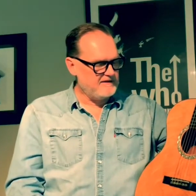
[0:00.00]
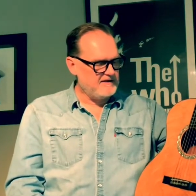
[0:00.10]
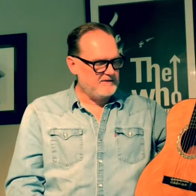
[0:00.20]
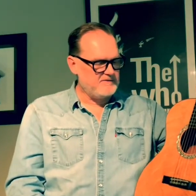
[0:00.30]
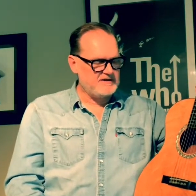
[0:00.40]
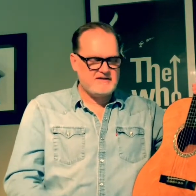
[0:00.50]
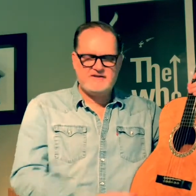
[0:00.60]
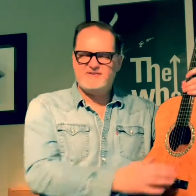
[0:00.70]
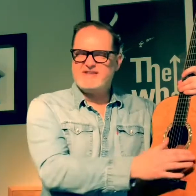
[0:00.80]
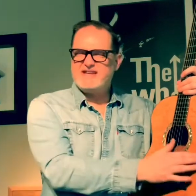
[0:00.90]
wanted, you
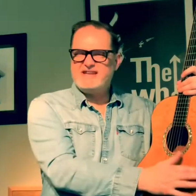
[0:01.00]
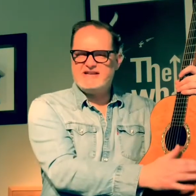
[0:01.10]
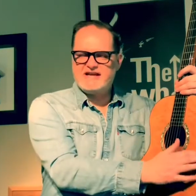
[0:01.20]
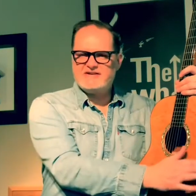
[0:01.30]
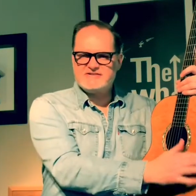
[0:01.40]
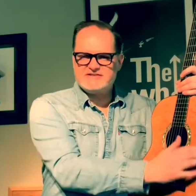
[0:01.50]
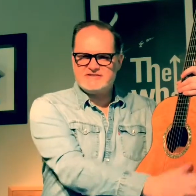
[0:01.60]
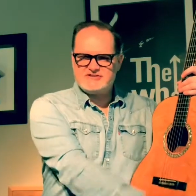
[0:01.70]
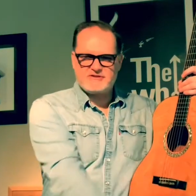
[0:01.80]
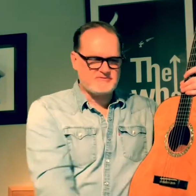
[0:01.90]
know, the Ian Anderson,
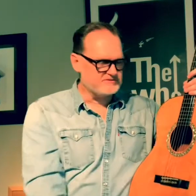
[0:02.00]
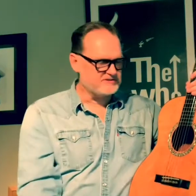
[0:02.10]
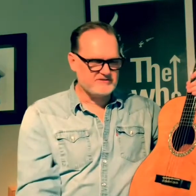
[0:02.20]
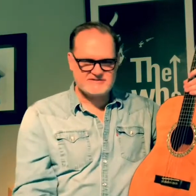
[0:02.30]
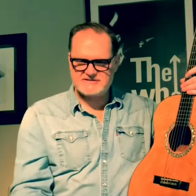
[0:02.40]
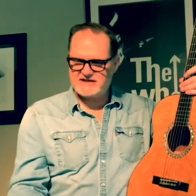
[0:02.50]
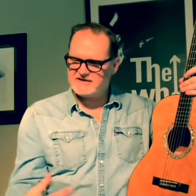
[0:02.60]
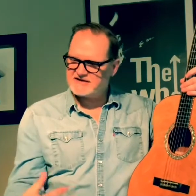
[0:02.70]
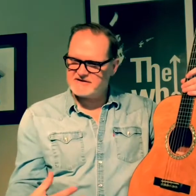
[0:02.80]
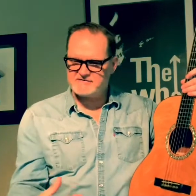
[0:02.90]
Jethro Tull style,
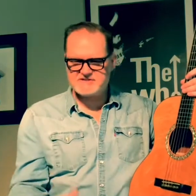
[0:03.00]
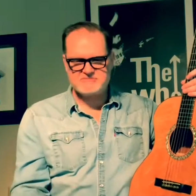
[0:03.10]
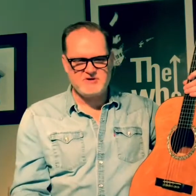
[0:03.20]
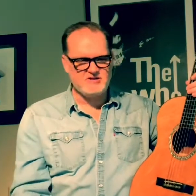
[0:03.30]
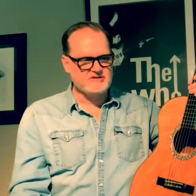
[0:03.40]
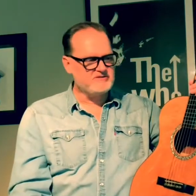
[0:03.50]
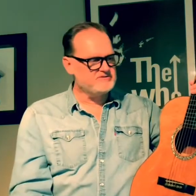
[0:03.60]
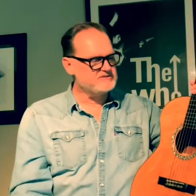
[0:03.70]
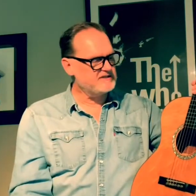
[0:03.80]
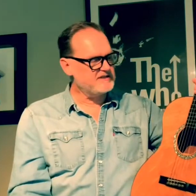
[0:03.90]
kind of a small
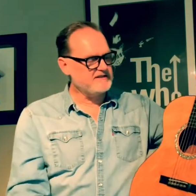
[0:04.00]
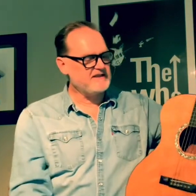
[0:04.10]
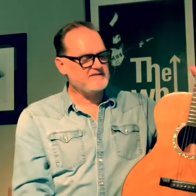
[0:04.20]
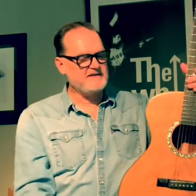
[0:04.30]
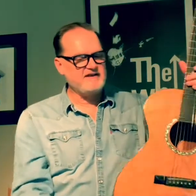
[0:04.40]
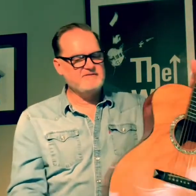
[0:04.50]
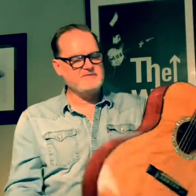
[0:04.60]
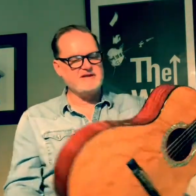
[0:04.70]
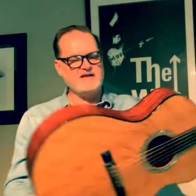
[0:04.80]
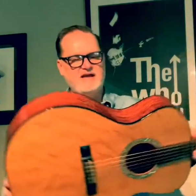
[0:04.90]
acoustic, and that's kind of
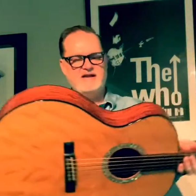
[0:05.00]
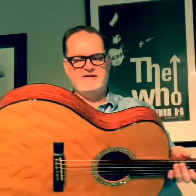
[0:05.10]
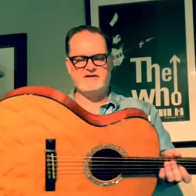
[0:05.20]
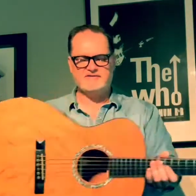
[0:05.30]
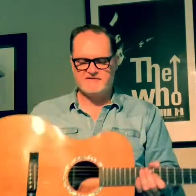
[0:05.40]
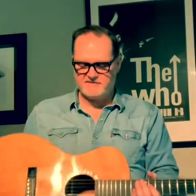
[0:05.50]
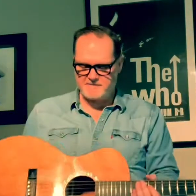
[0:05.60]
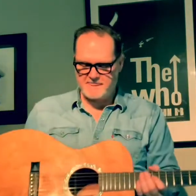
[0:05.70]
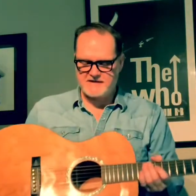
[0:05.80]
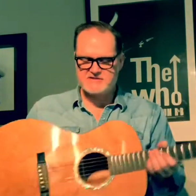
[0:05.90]
what I got here. So
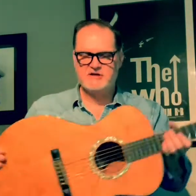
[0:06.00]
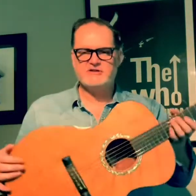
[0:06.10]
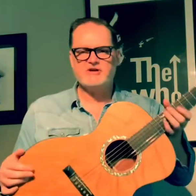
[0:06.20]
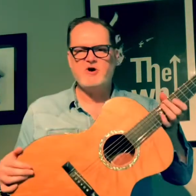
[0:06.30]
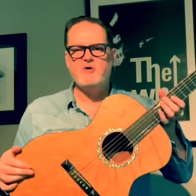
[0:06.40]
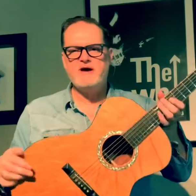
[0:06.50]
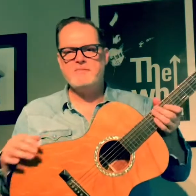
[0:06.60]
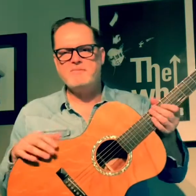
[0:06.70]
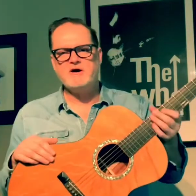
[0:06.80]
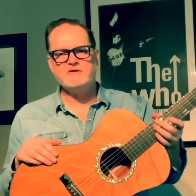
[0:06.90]
it's called an OM
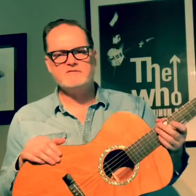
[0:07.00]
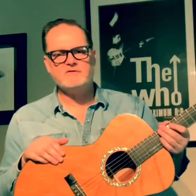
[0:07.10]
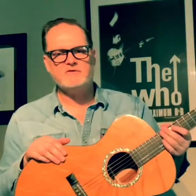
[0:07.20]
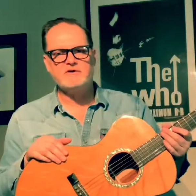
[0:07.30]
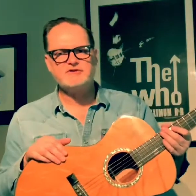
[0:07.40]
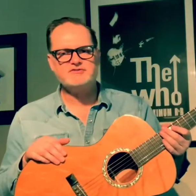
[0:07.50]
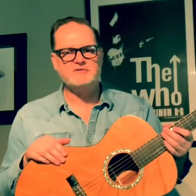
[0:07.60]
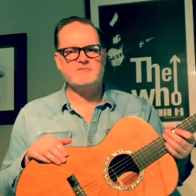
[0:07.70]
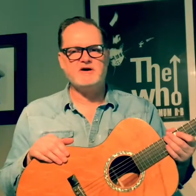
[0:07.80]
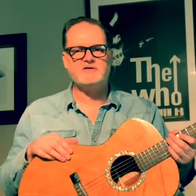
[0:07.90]
model, for orchestra
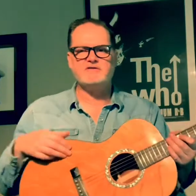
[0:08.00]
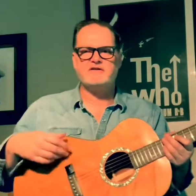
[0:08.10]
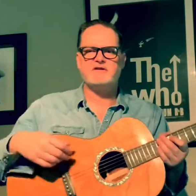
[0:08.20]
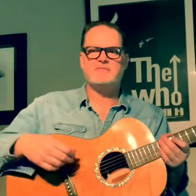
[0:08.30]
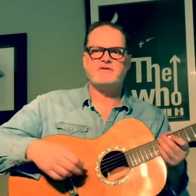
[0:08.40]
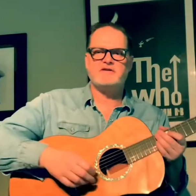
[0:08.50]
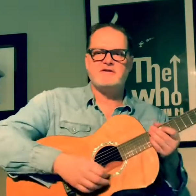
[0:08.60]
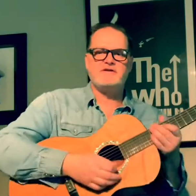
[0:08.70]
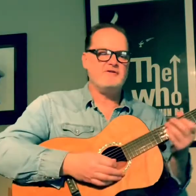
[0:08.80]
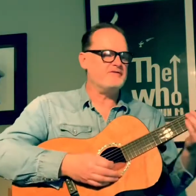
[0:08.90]
model. Think about the,
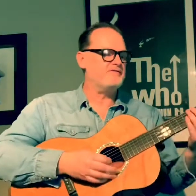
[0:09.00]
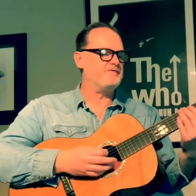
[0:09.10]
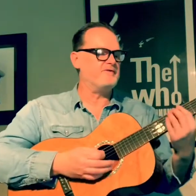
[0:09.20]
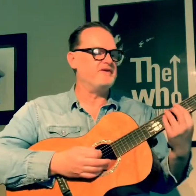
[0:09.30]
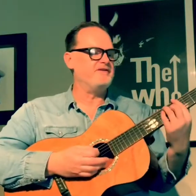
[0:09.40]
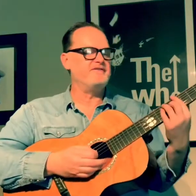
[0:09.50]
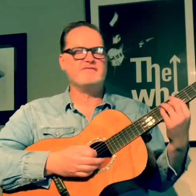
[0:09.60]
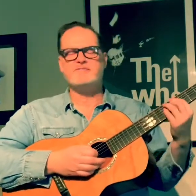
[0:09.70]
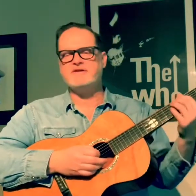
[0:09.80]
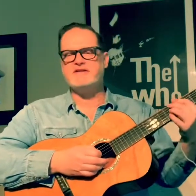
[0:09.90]
you know, the
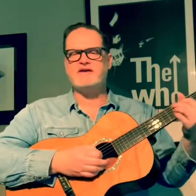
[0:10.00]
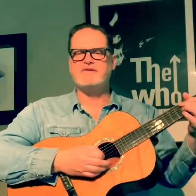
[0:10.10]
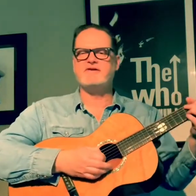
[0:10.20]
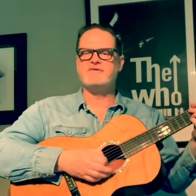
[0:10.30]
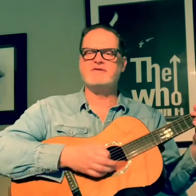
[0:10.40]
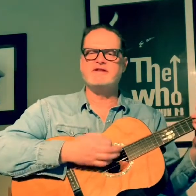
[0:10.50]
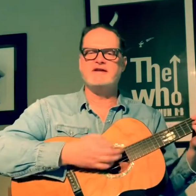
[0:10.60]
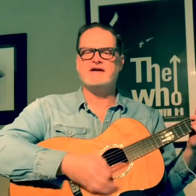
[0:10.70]
40s when they were doing the